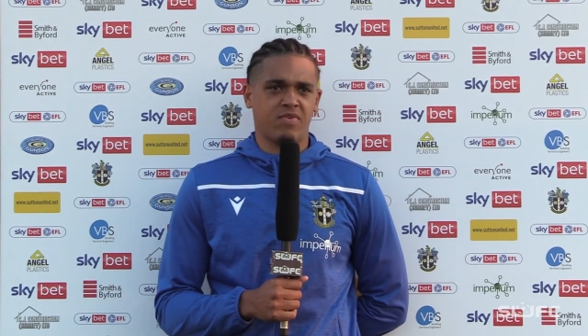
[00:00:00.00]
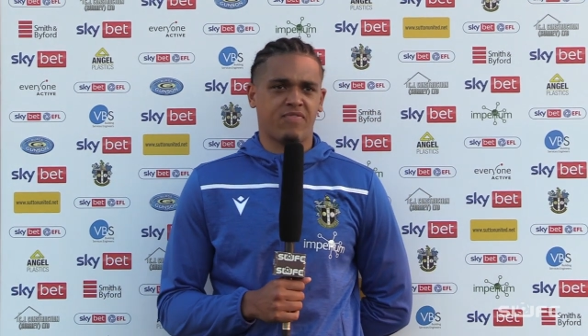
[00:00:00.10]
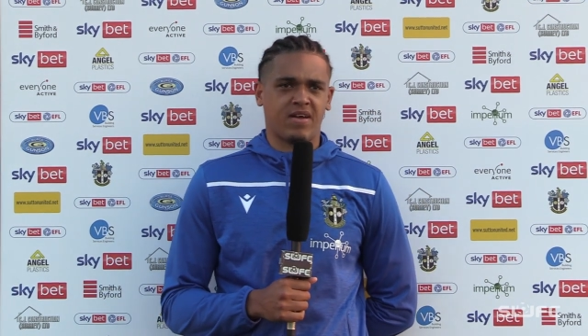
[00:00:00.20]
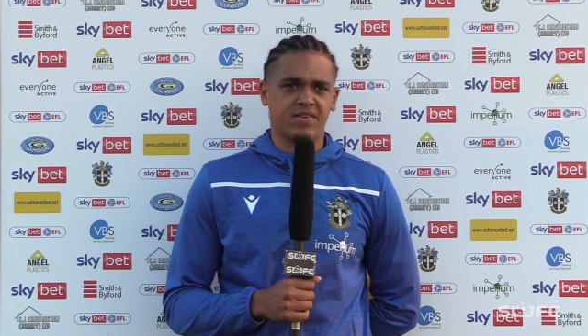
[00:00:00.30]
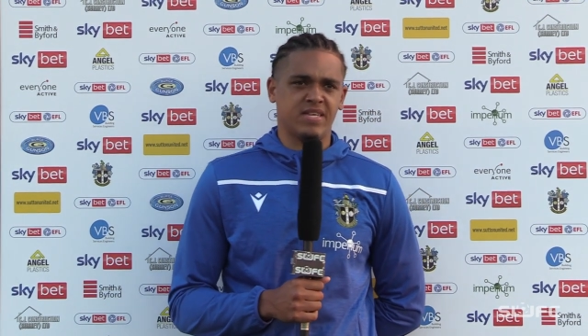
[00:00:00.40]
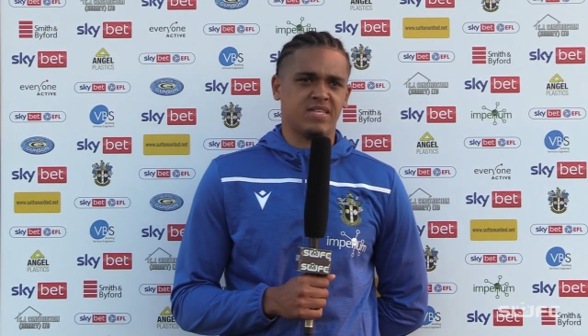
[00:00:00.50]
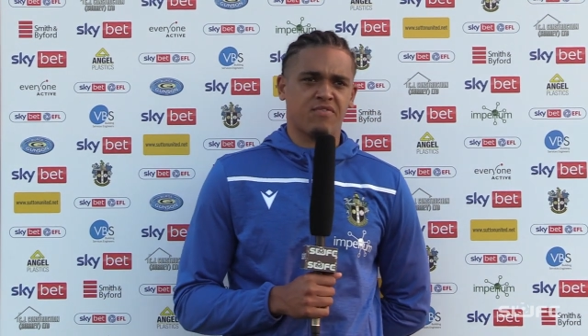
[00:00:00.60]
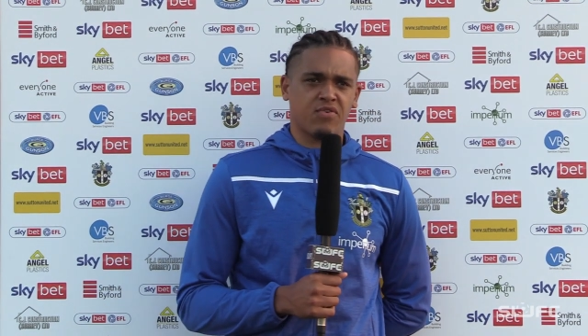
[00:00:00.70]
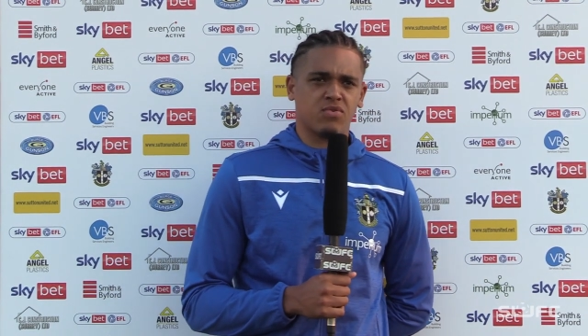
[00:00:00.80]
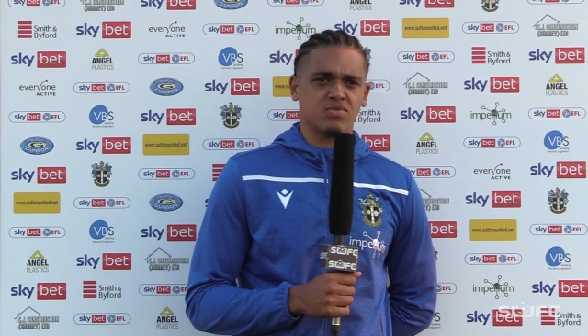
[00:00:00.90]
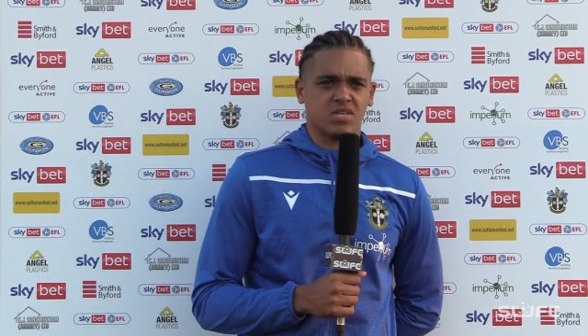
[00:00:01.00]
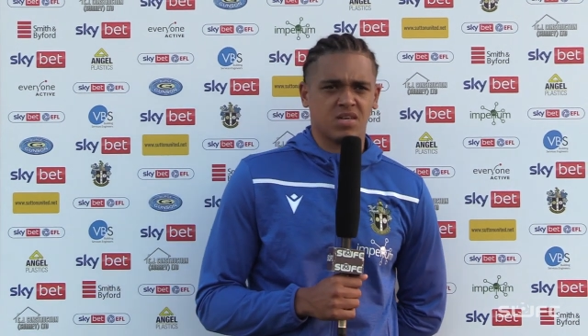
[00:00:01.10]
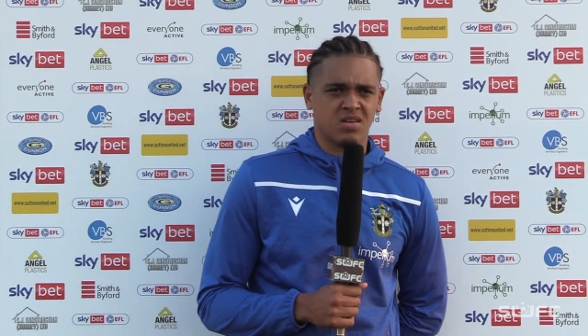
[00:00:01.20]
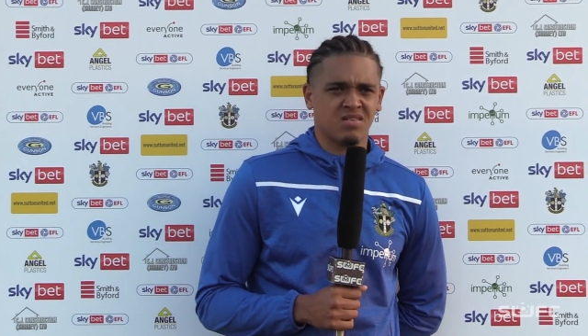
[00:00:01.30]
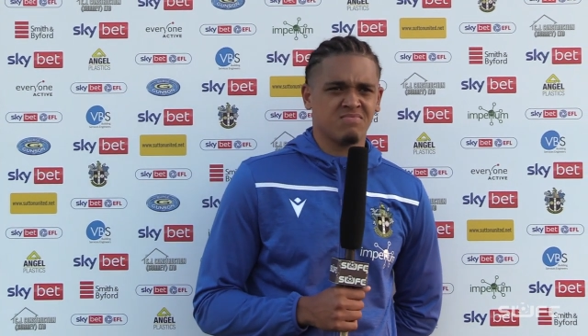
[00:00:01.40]
We found it difficult
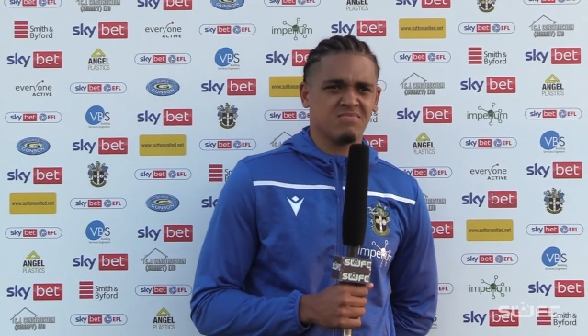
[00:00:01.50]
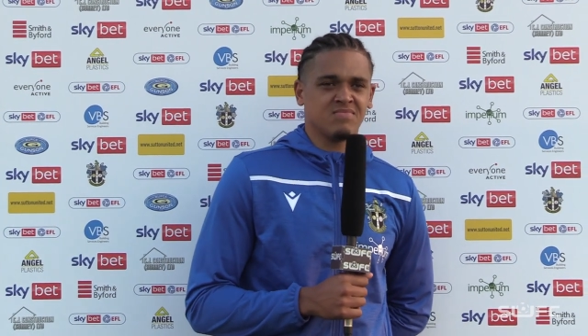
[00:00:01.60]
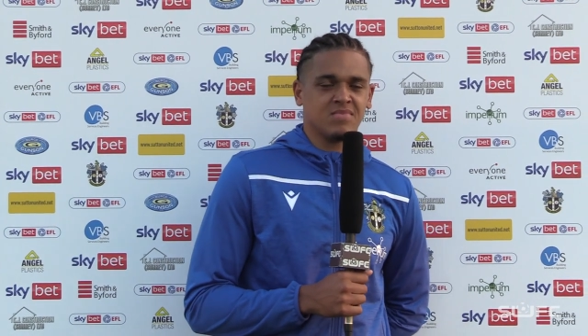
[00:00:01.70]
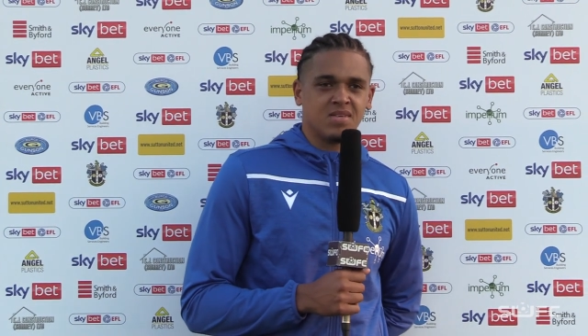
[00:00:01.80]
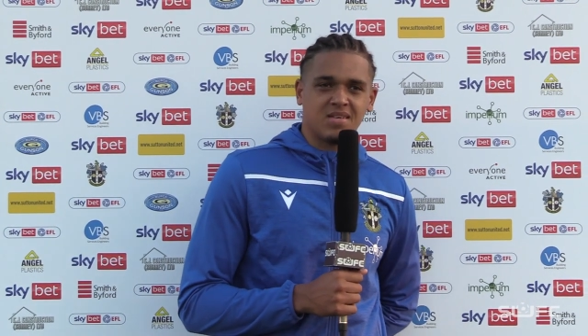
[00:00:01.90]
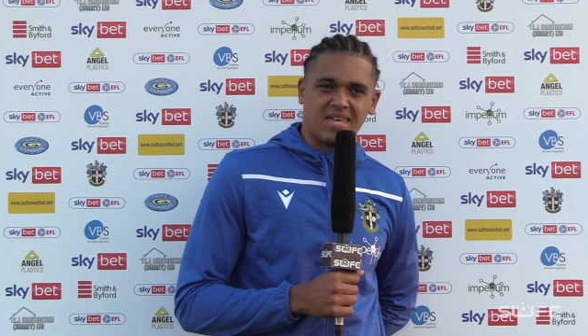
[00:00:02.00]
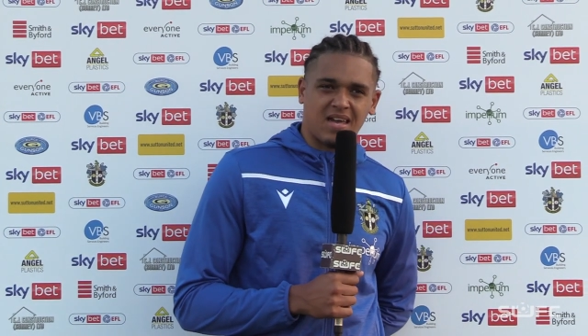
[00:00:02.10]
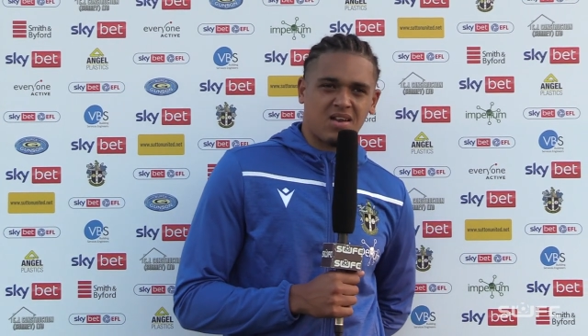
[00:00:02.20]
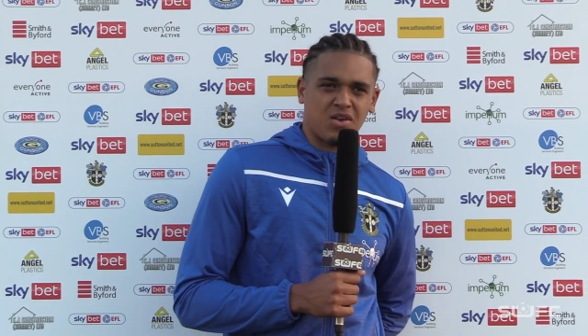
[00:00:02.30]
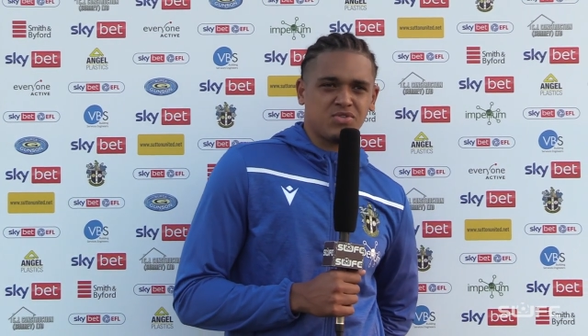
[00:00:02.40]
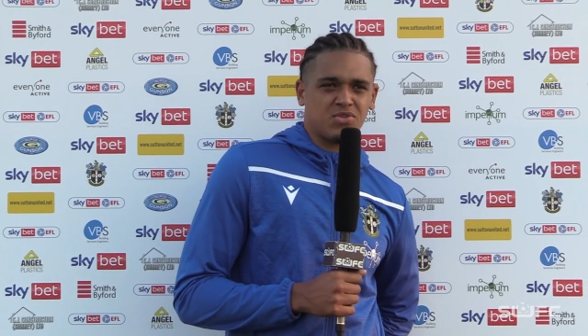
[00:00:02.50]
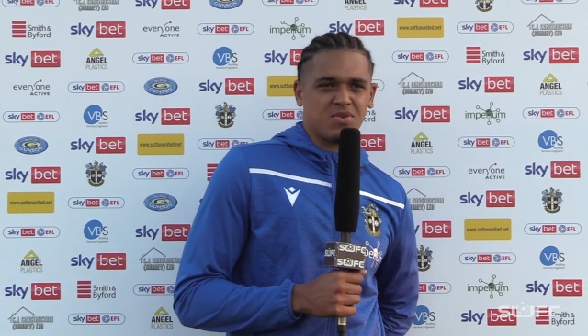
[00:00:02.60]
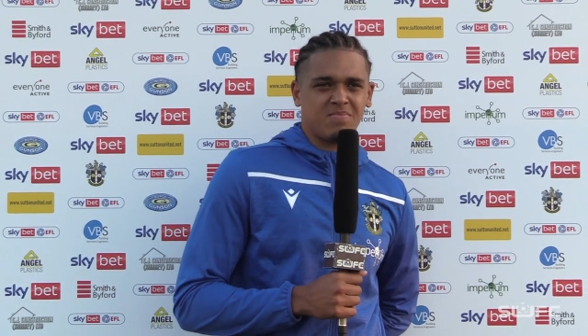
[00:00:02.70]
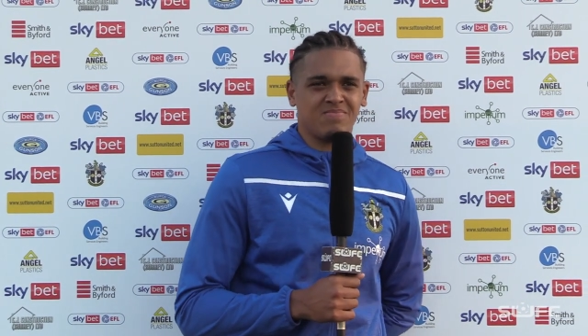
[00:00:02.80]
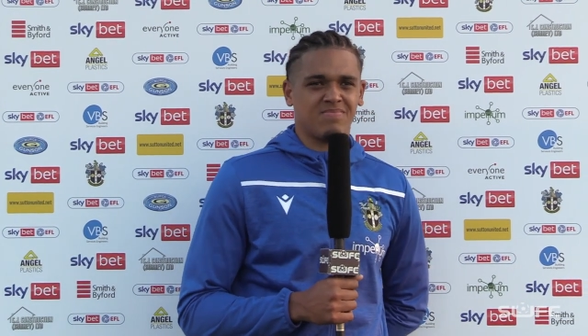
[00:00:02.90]
to get close to
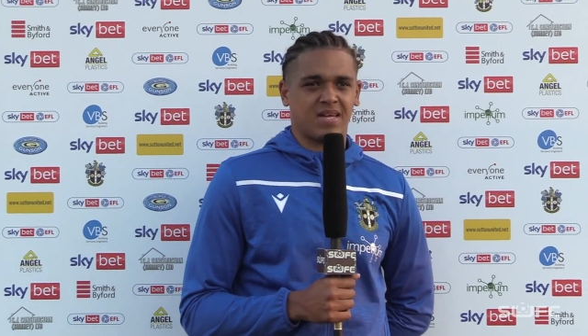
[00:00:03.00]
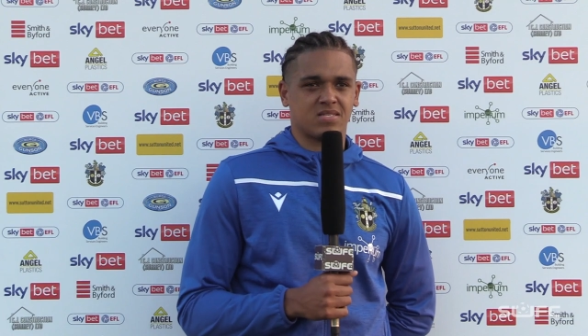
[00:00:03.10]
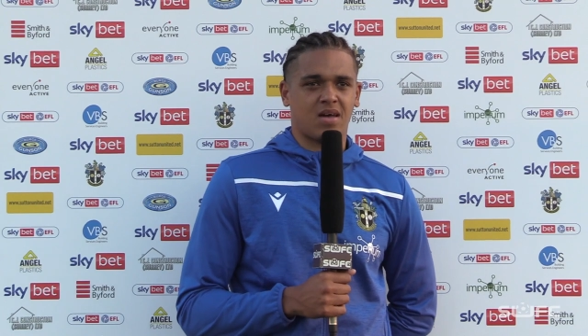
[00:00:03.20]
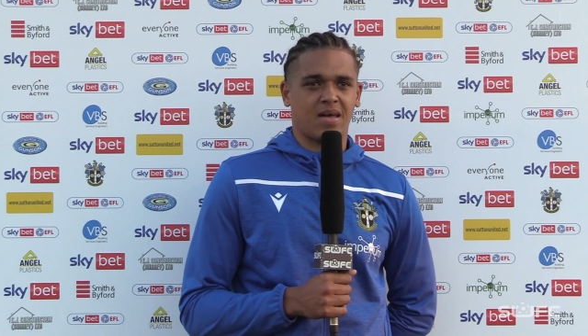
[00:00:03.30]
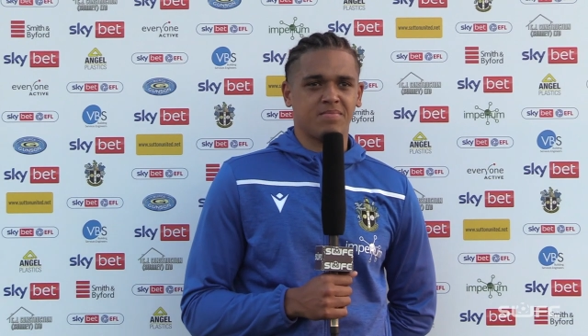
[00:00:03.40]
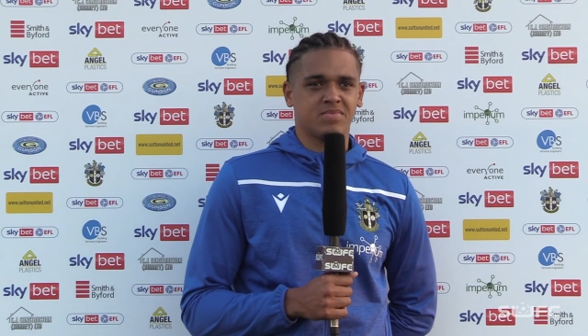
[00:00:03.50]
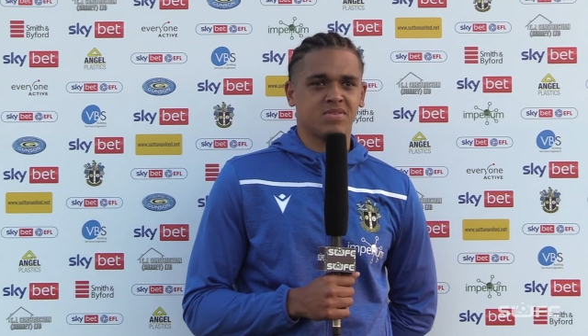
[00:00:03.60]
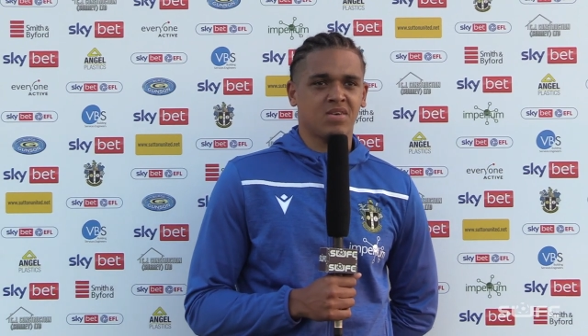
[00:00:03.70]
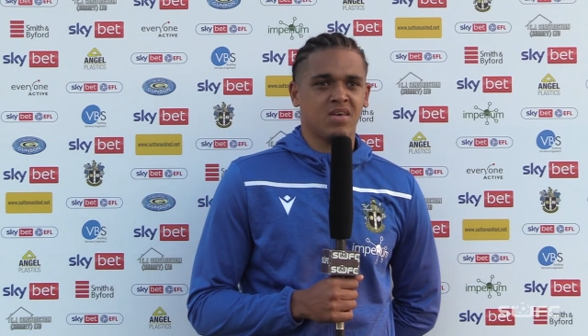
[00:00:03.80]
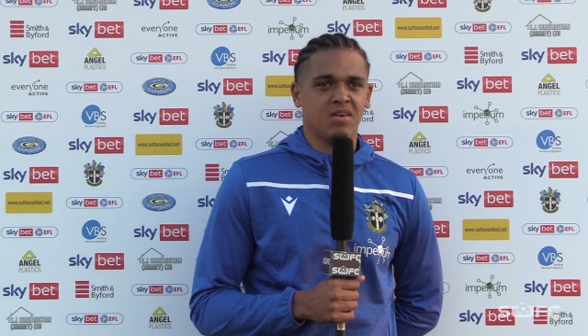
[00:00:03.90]
them at times.